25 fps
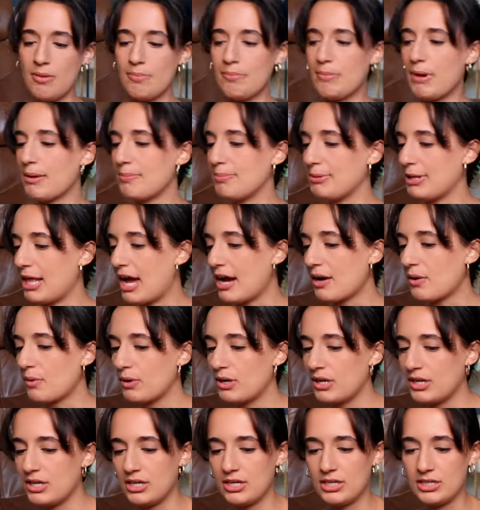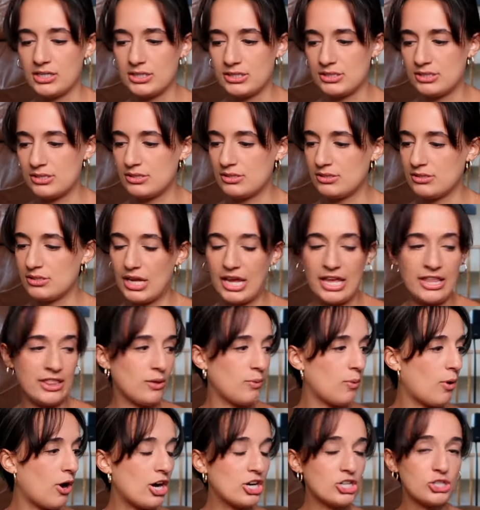My black one is in
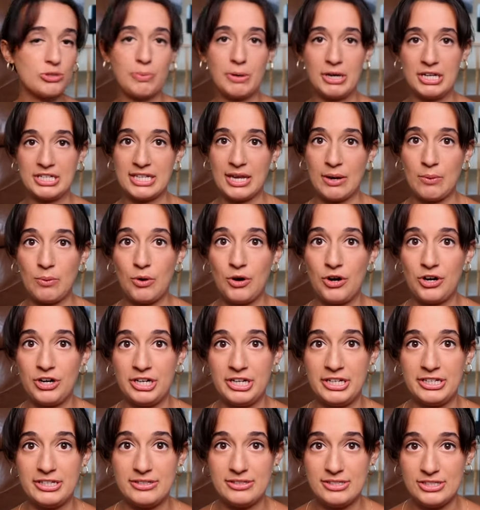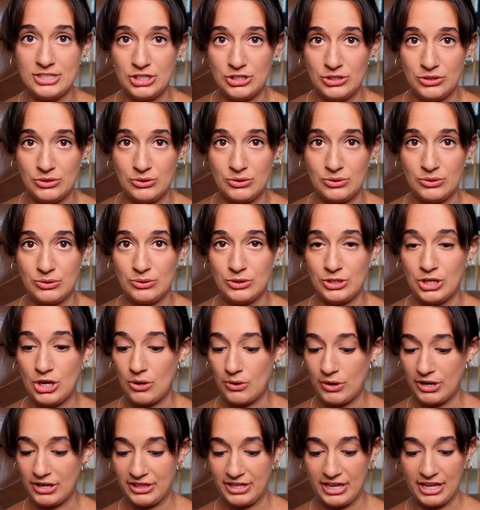the wash because I wore it to
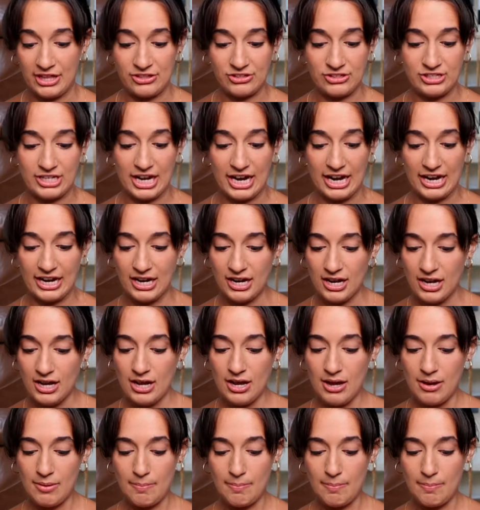yoga the other day.